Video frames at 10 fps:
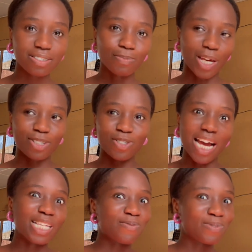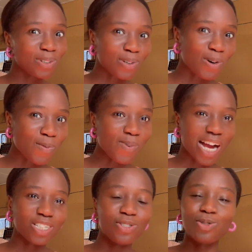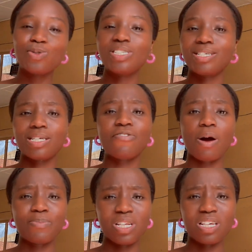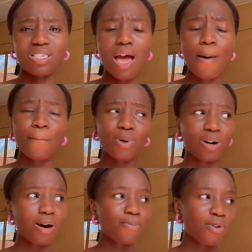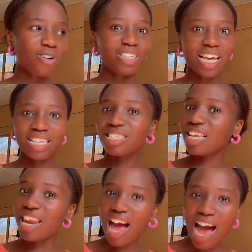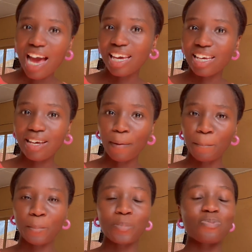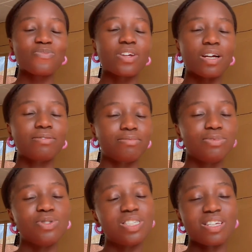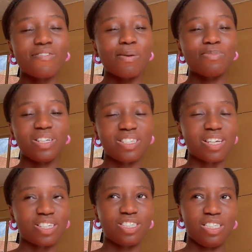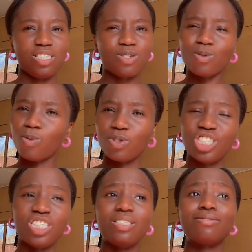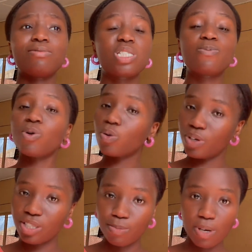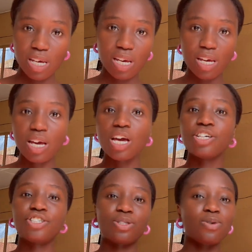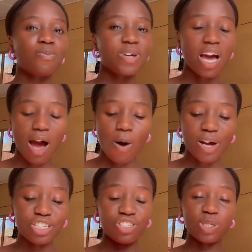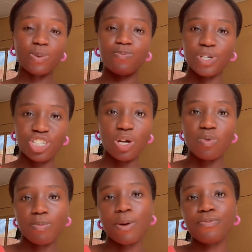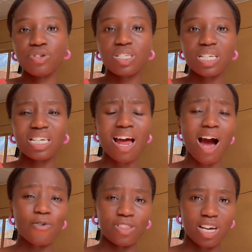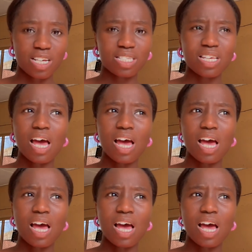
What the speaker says: like you guys broke up and you don't deserve happiness. But come on, that's a lie. You deserve happiness actually. So she spoke with me, she told me how I should just be patient with my process and how that